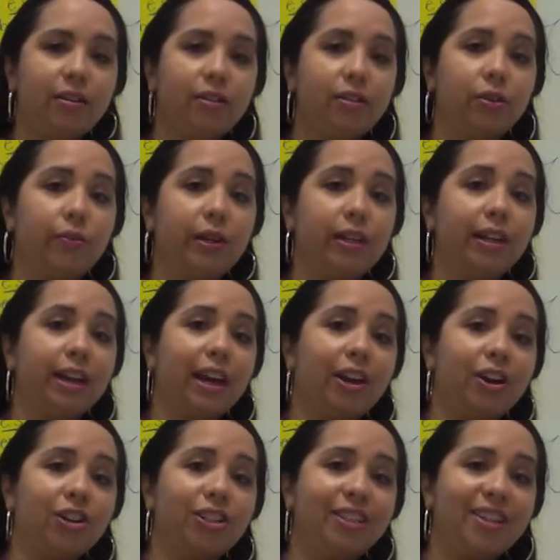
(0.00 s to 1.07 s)
so we can get
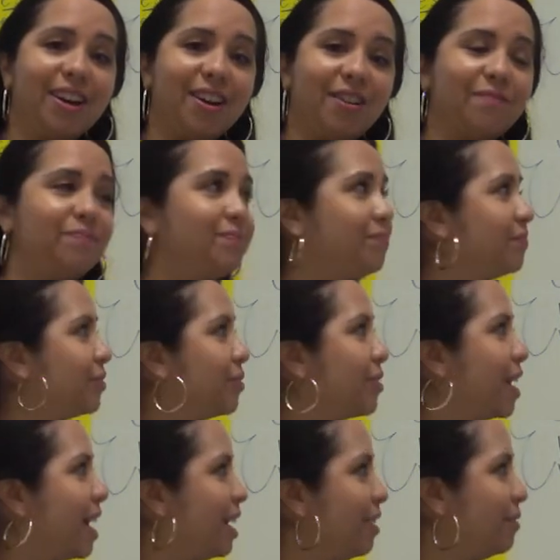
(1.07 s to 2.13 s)
our sum.
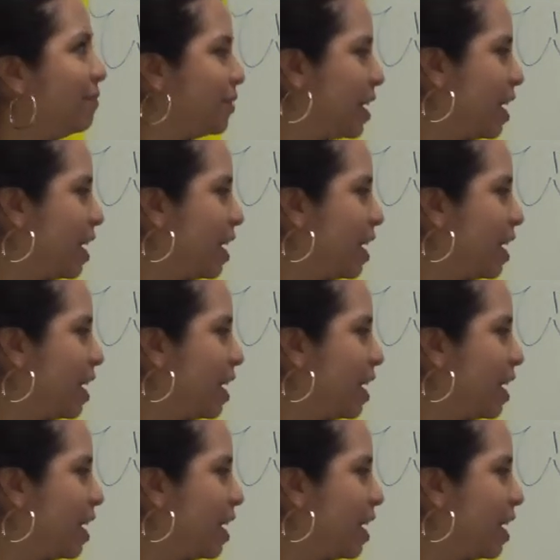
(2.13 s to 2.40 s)
Okay?